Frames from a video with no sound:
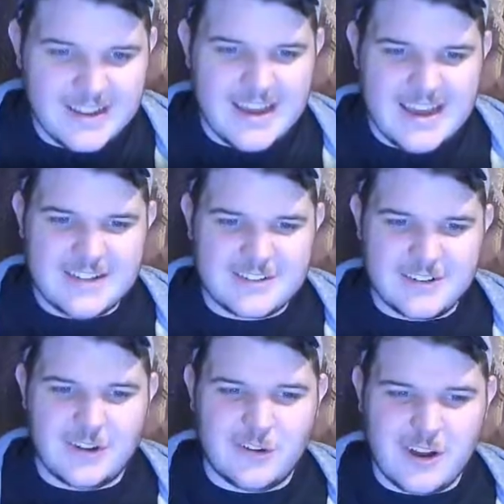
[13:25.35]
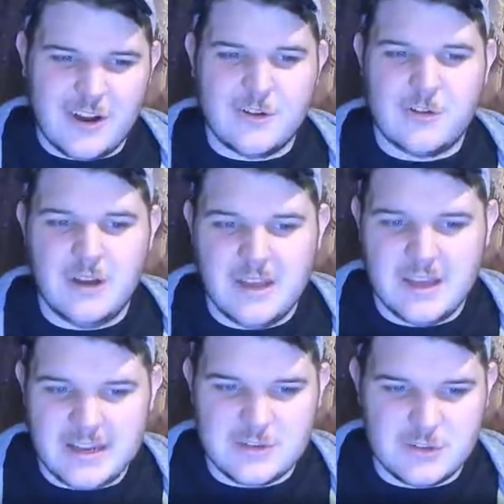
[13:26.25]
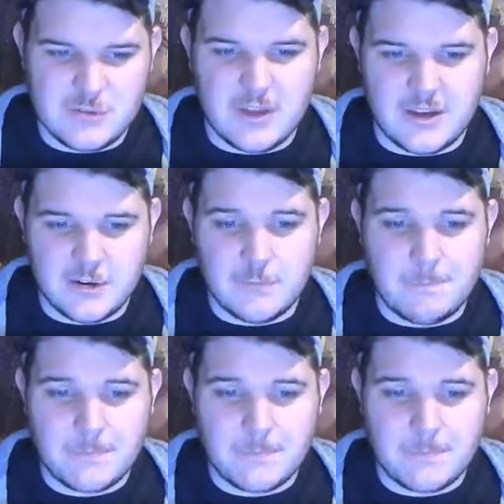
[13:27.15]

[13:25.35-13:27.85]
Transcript: and it's going to grow as you go.